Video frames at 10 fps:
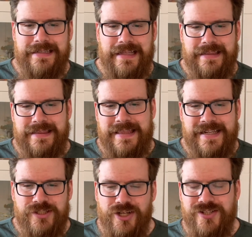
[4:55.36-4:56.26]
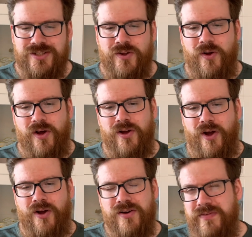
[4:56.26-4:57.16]
they're just not
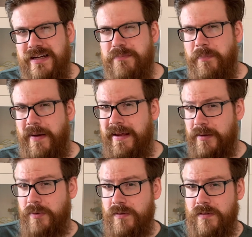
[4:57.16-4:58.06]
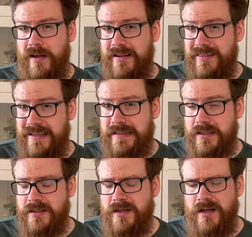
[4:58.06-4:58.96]
overly playable, I
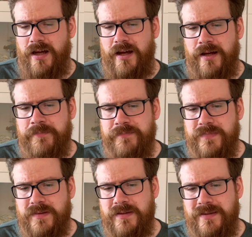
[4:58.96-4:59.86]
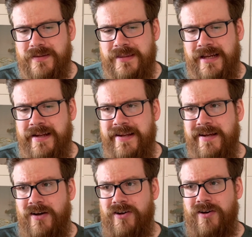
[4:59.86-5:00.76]
think.
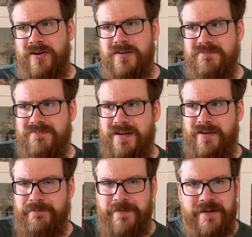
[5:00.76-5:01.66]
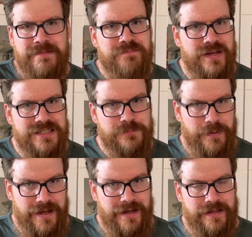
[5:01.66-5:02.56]
they are a very mixed
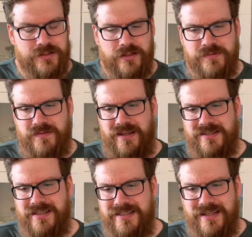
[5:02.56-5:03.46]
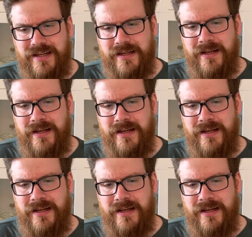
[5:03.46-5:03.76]
bag in terms of the aesthetic.